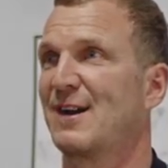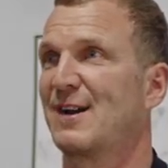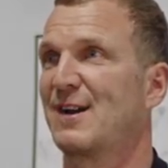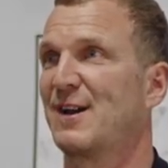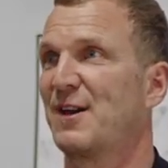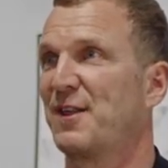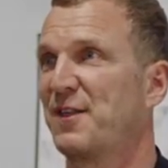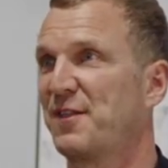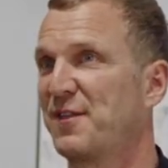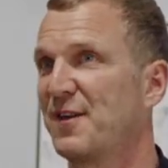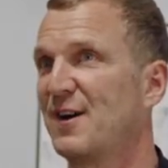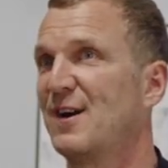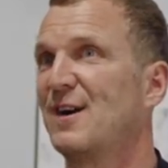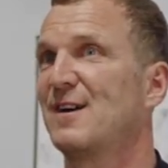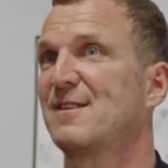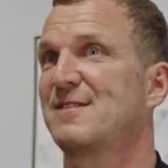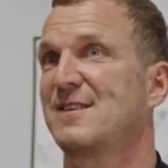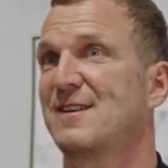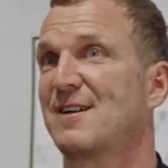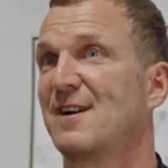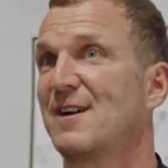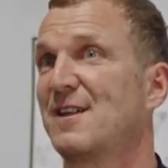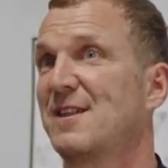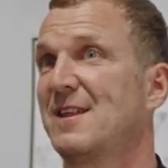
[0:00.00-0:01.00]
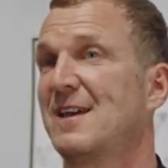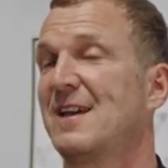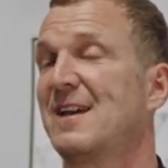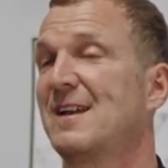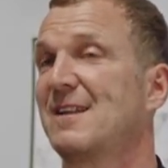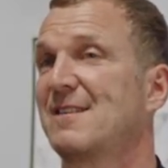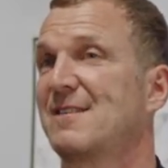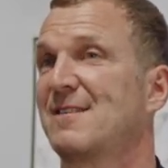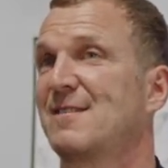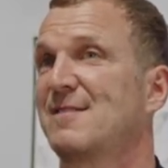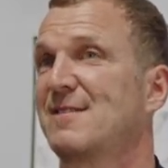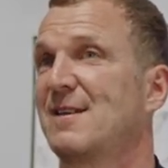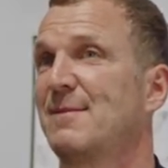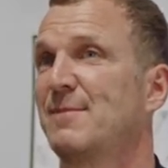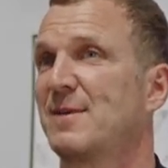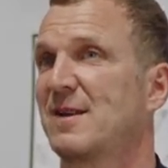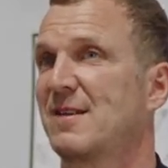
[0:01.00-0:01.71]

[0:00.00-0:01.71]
cathartic, I think, to some